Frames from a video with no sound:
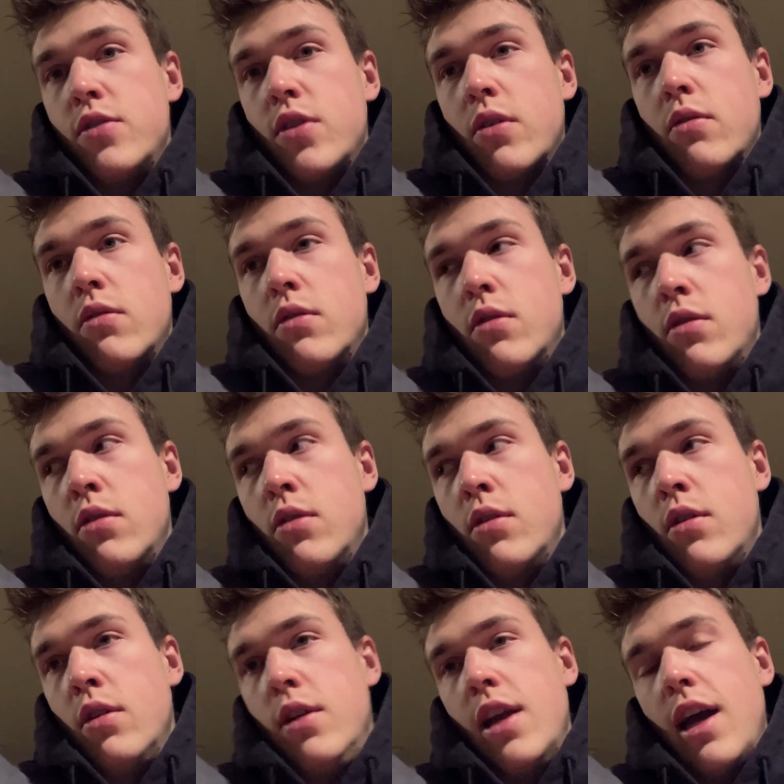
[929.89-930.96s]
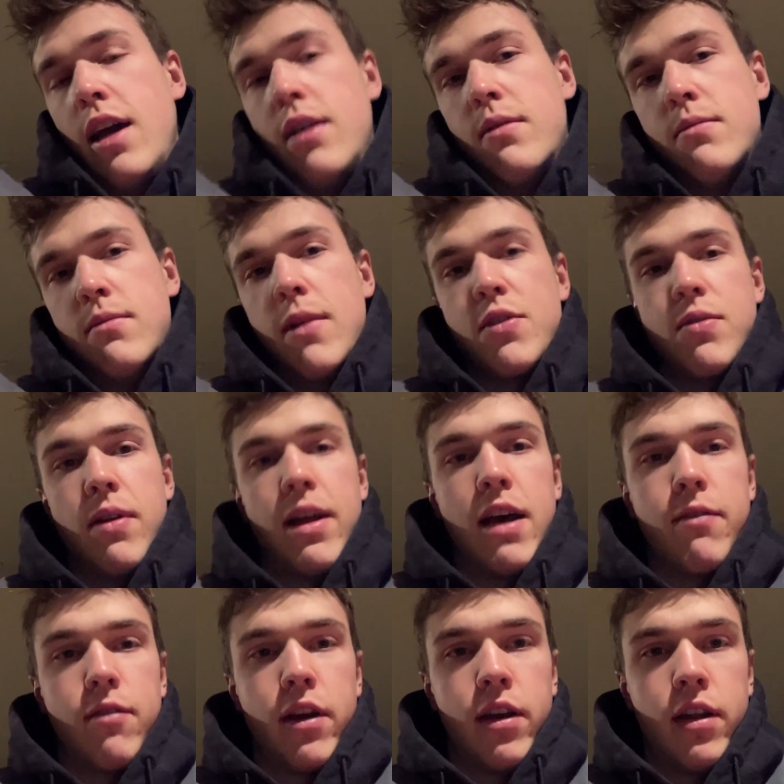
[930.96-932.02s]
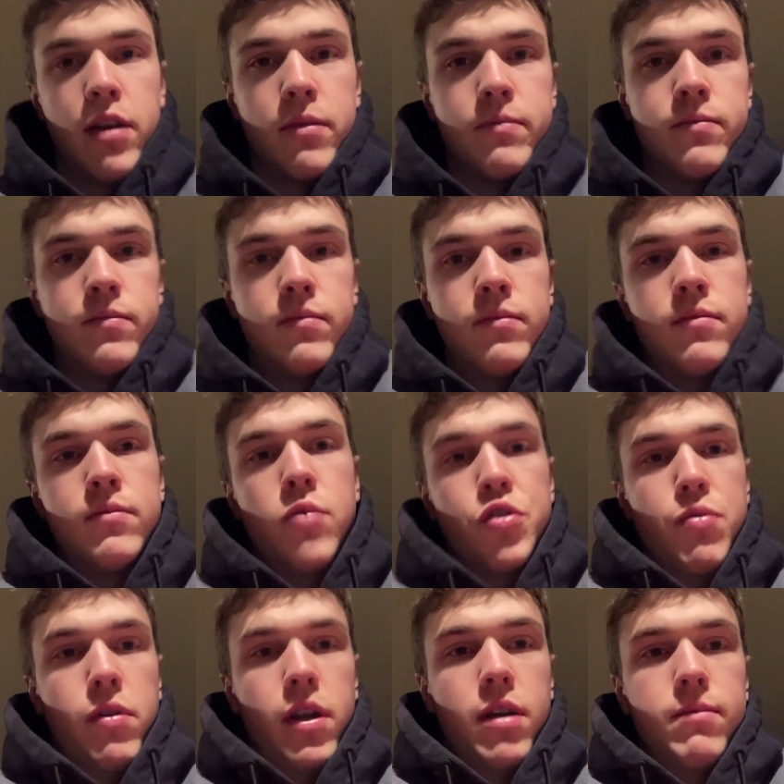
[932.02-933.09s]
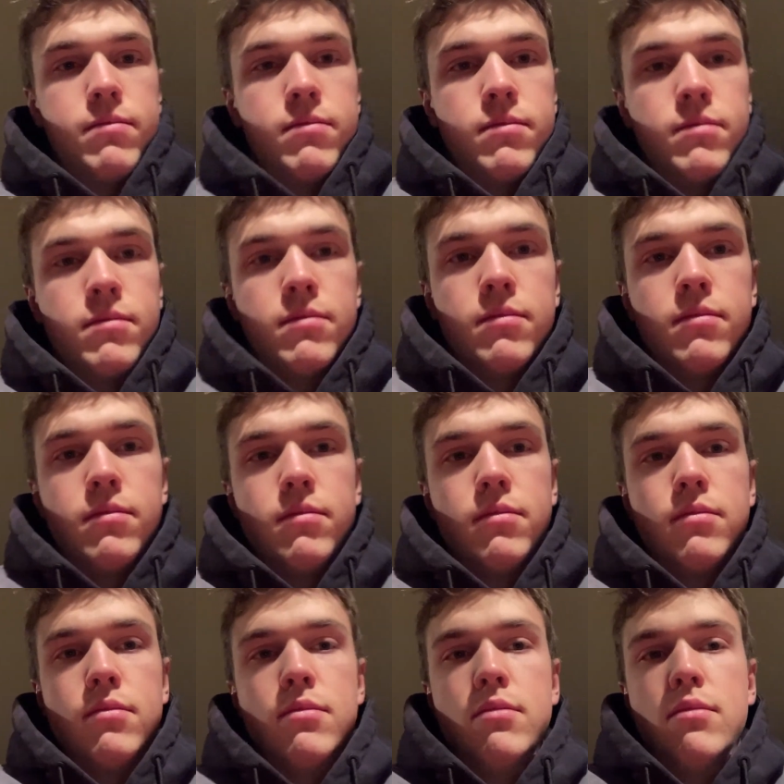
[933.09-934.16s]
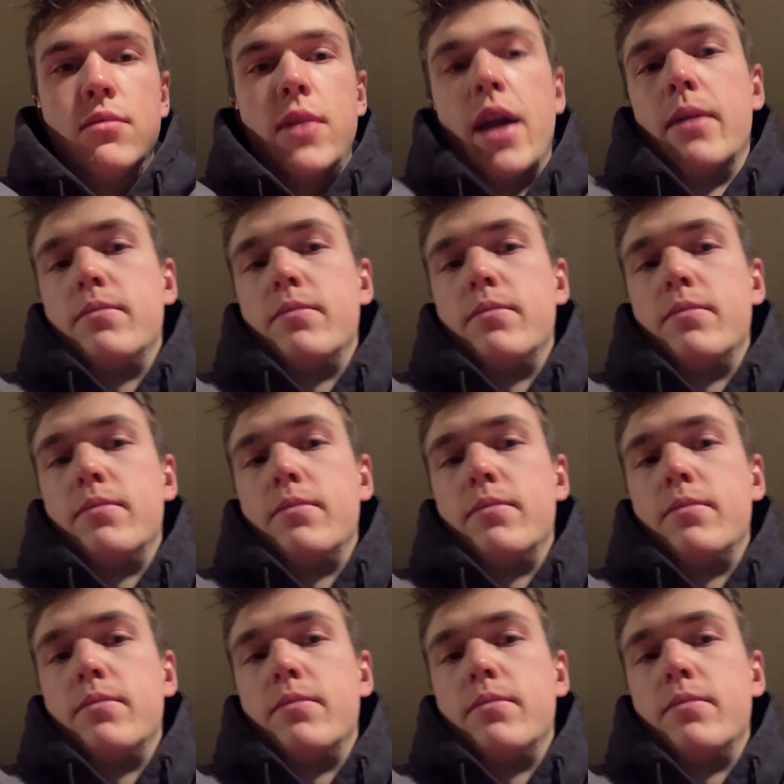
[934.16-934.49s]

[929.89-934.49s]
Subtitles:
So yeah, that's what I'll have right now, post-workout. Yeah.